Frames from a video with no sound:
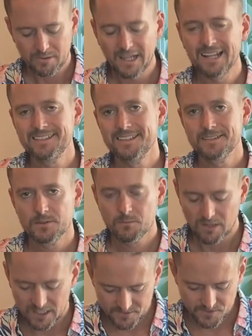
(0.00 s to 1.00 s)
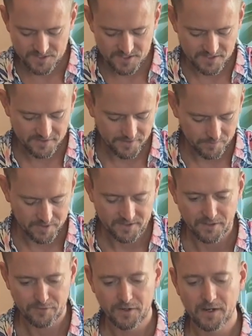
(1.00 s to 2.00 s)
Plot twist is a little
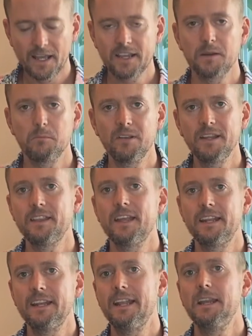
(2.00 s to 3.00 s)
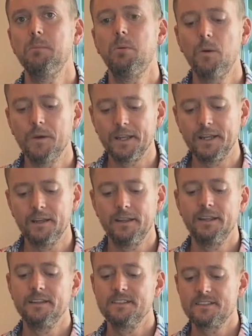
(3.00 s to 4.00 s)
bit different. I can play that at any point
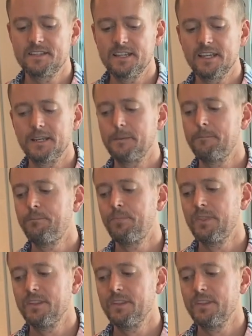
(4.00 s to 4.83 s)
in the scene.